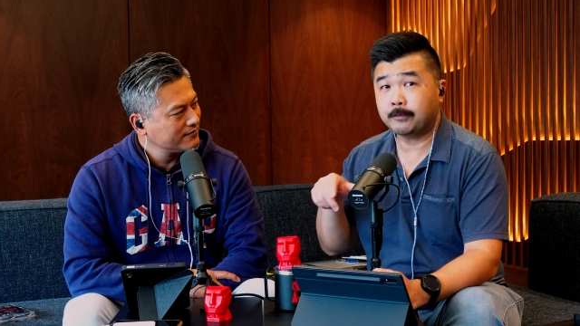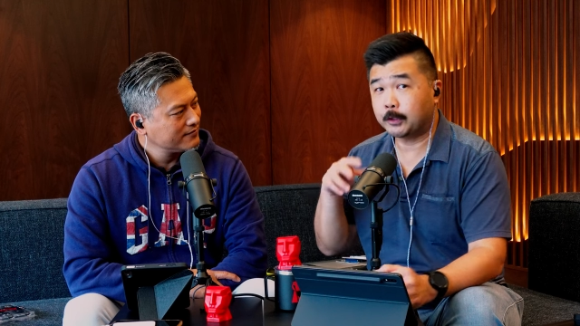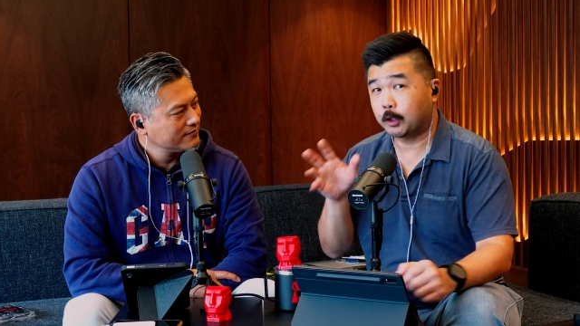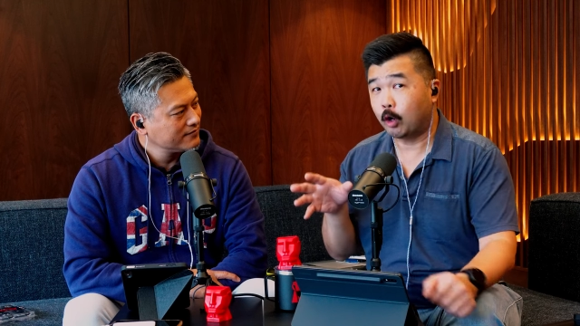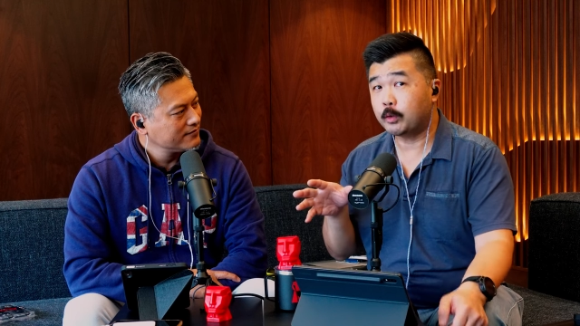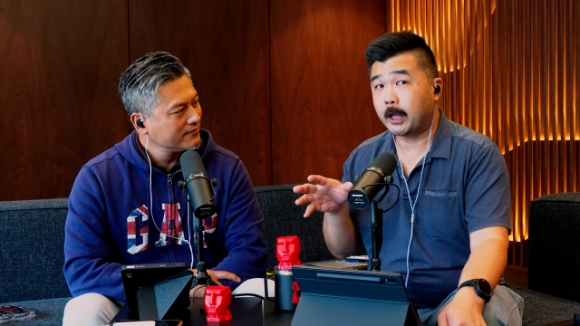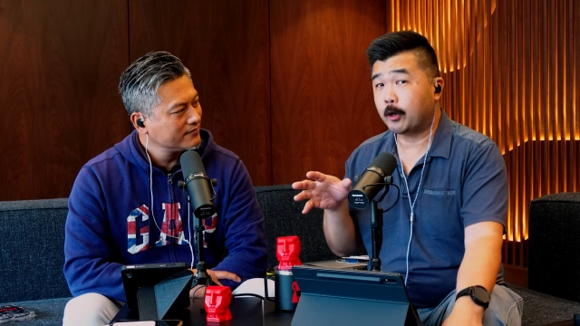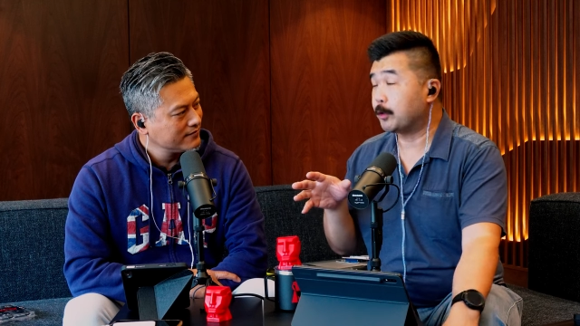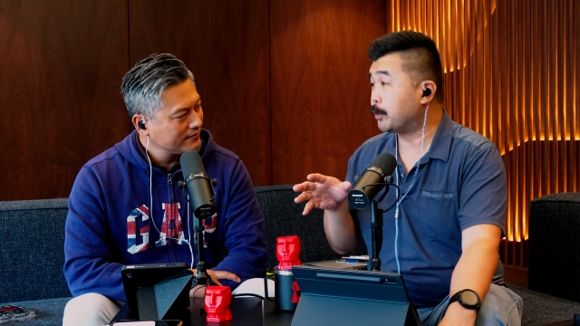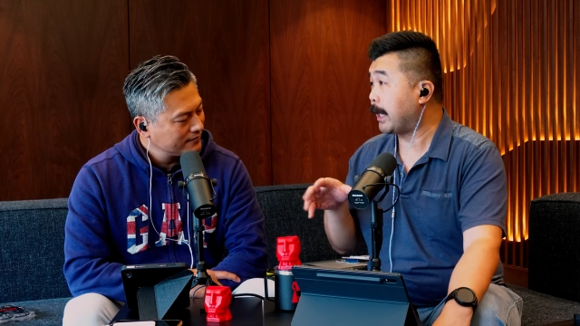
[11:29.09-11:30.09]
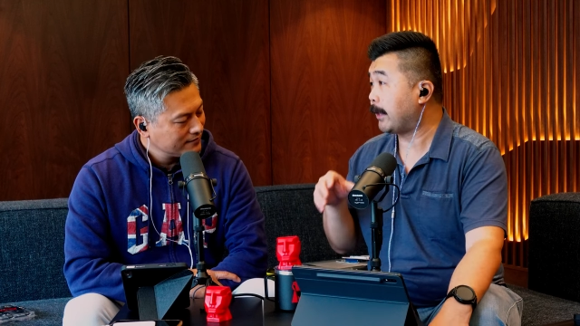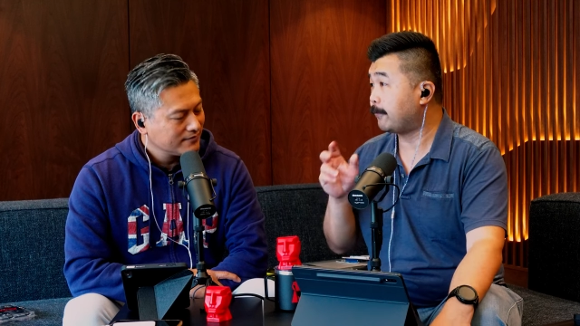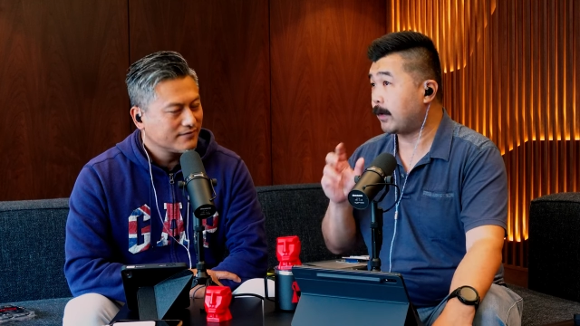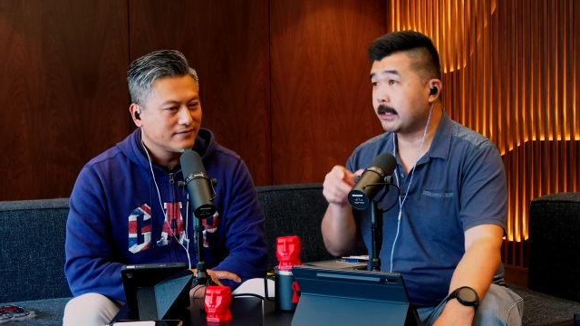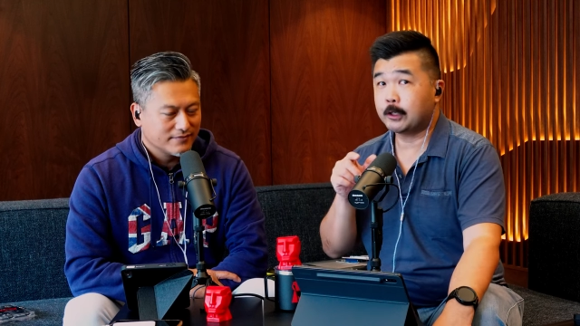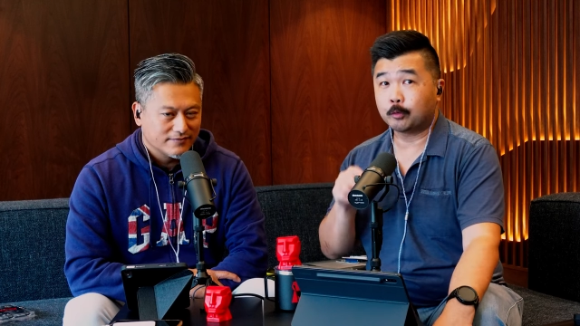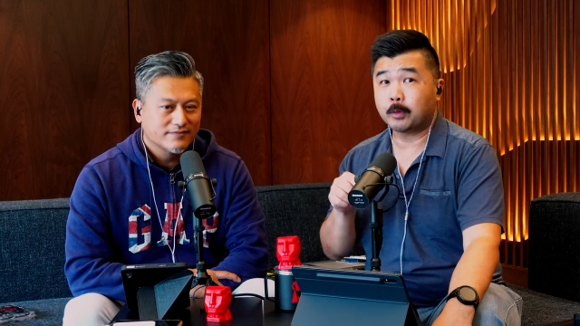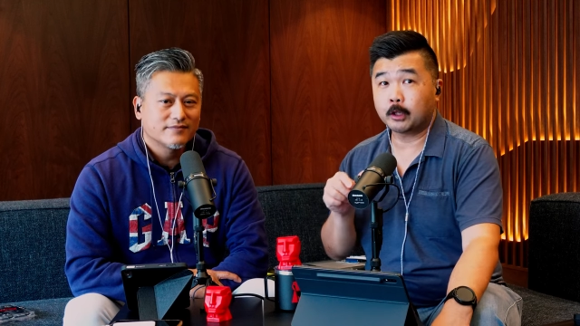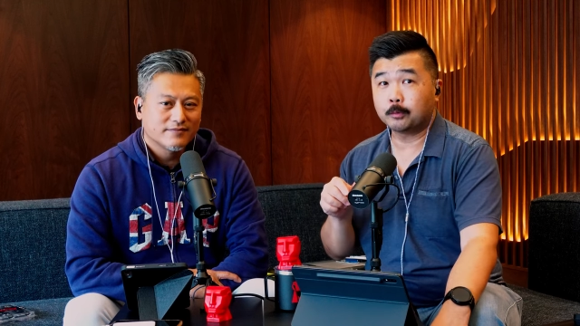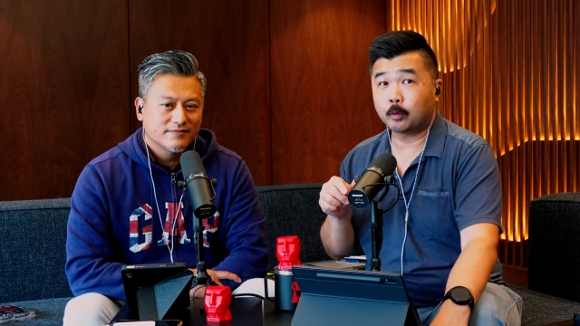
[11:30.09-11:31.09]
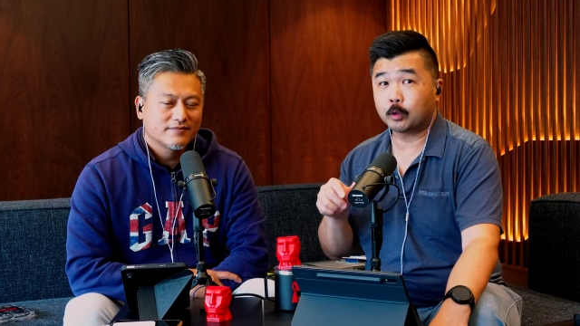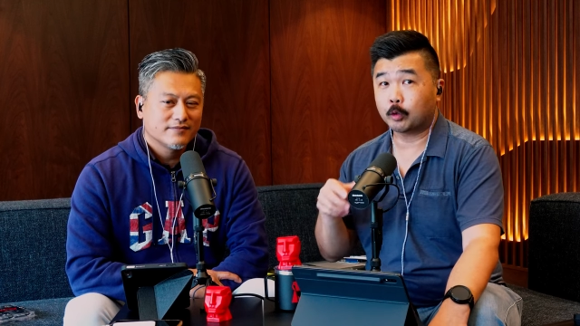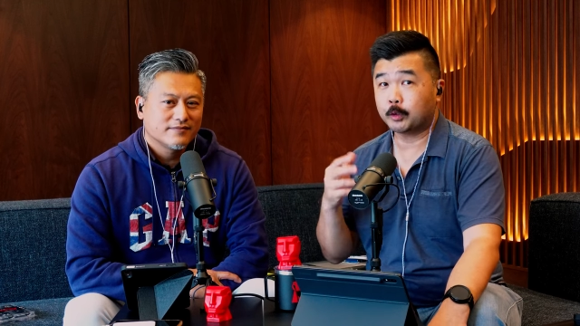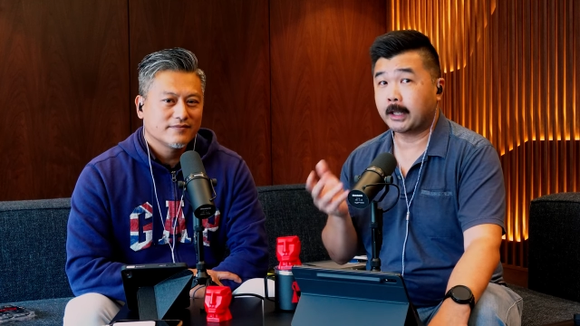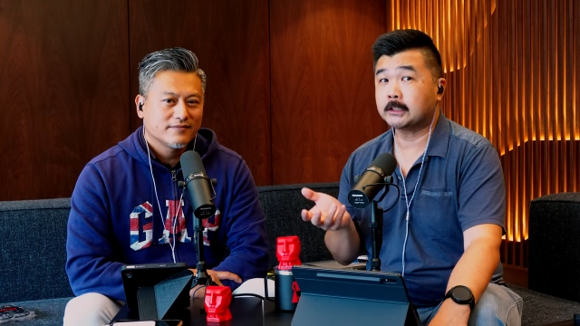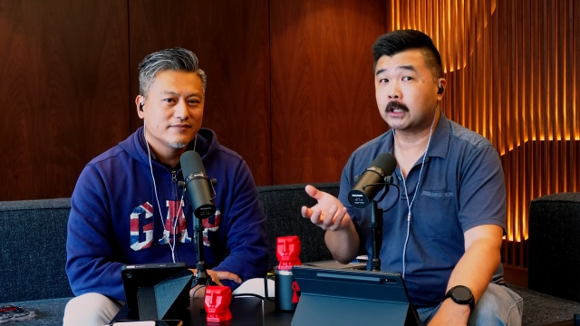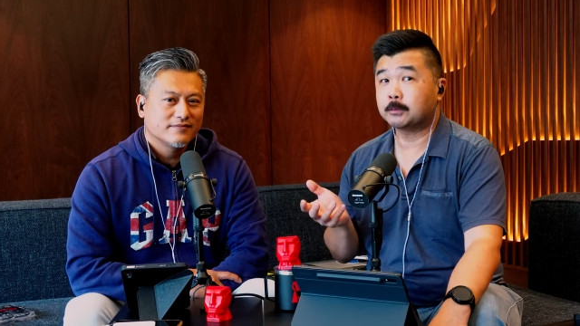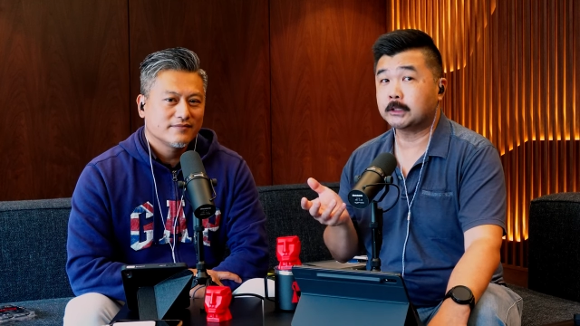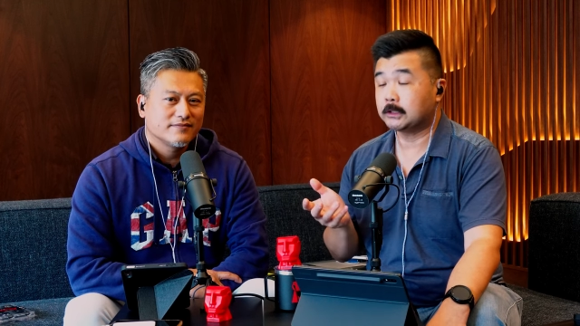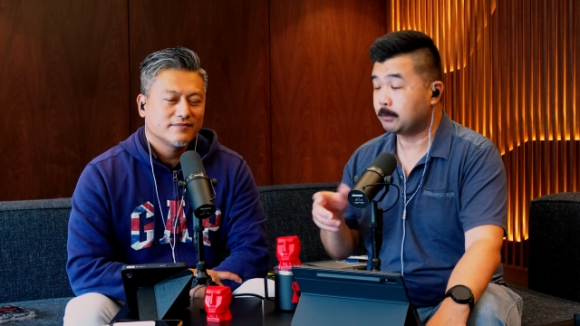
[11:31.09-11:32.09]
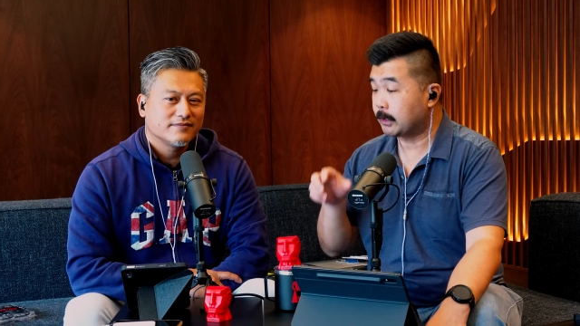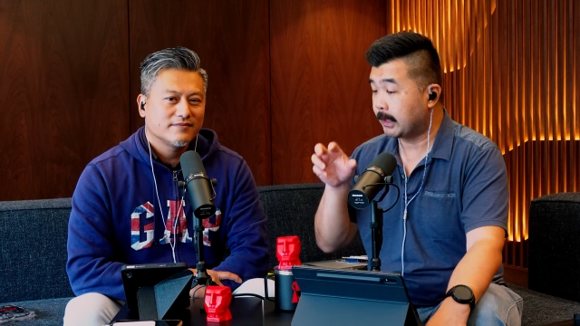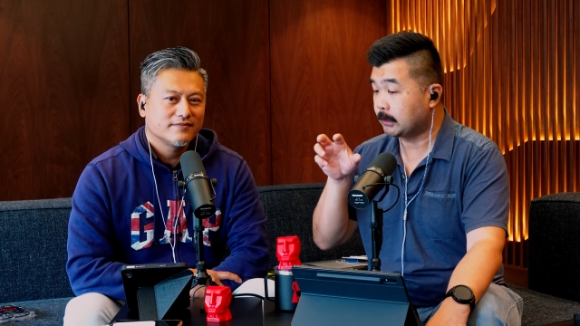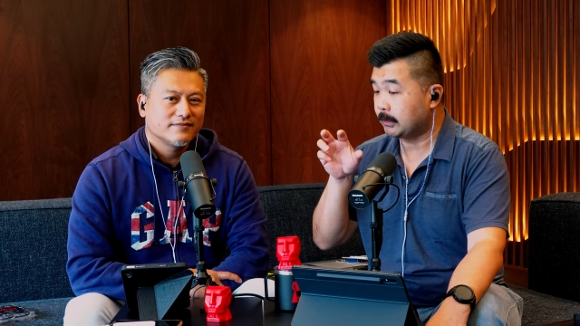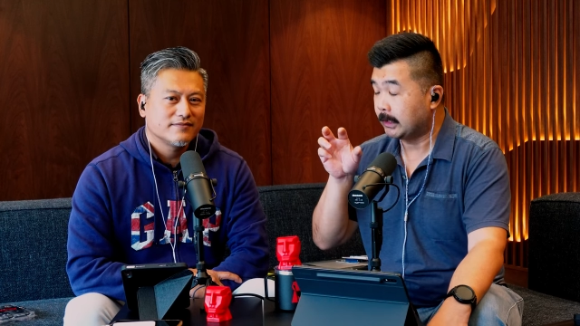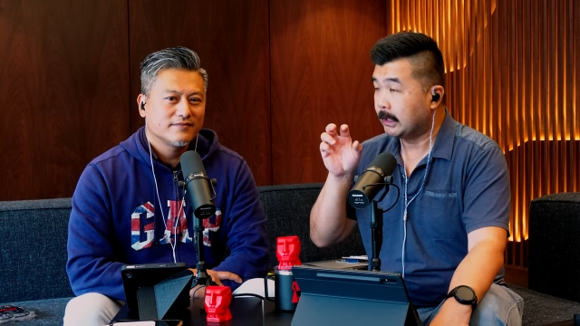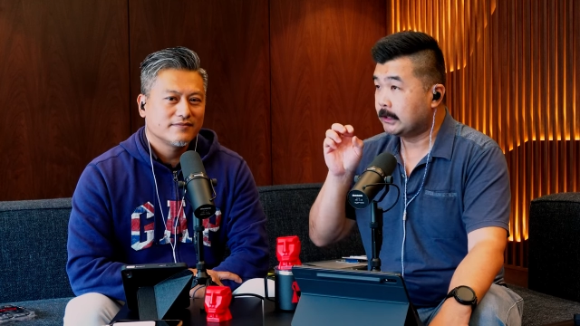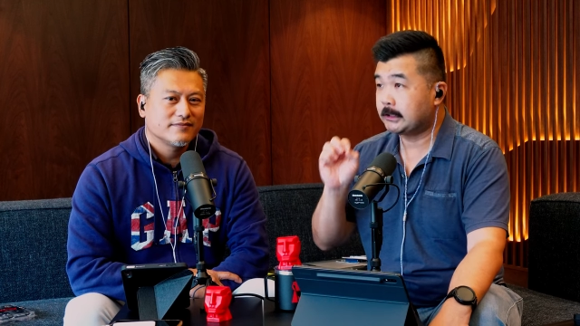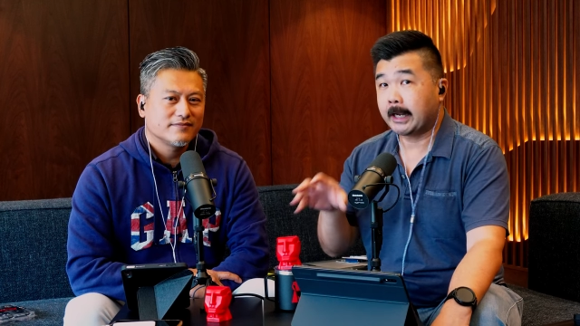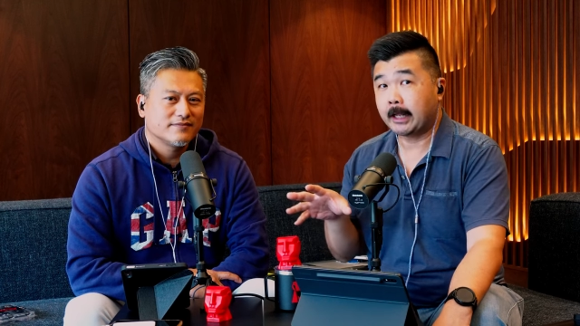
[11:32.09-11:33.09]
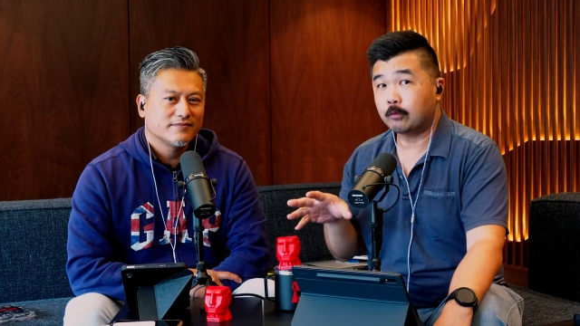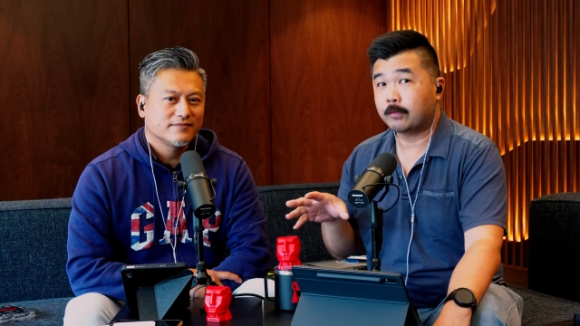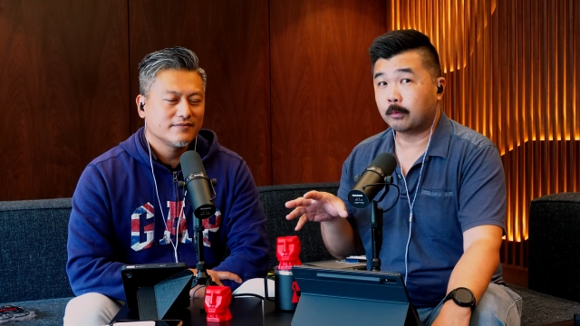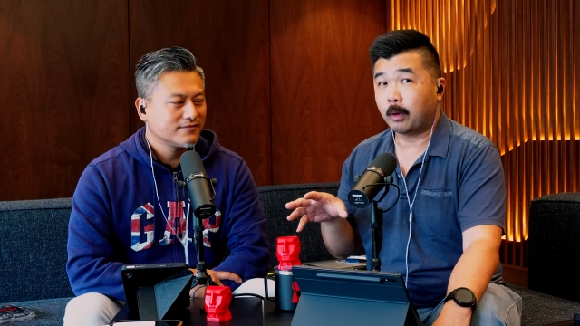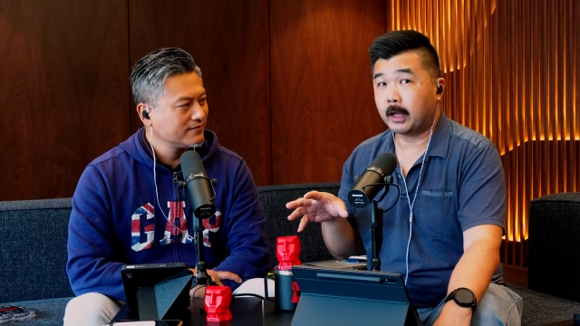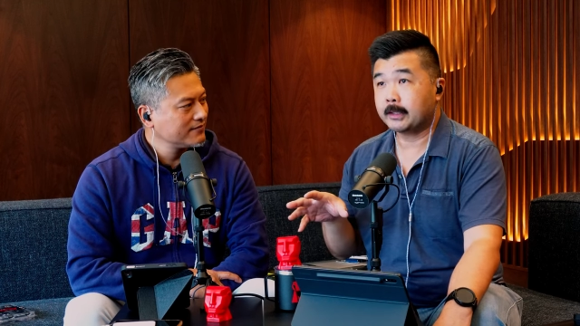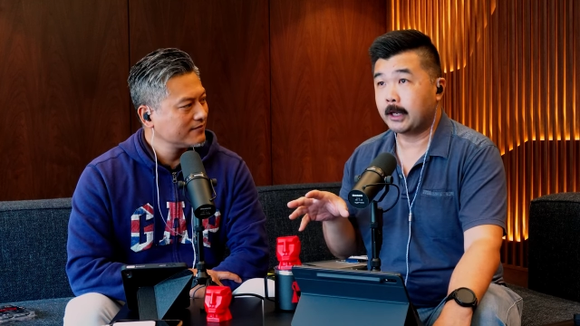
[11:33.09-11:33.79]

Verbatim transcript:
Speaker 1: If you go there and you're not finding your motherboard or your desktop system, you can actually check in with the bot